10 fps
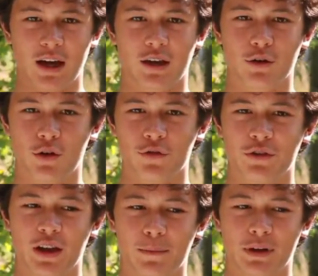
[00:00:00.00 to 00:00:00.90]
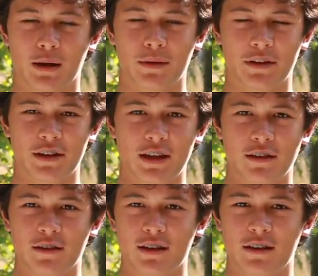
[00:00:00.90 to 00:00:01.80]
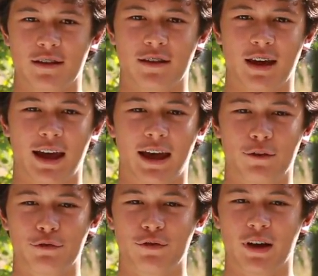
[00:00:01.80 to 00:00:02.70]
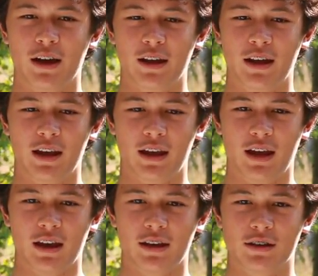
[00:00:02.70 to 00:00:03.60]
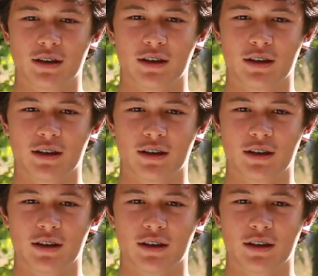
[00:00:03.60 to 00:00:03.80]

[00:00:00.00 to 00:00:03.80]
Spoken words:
My goals for the upcoming season is to have fun and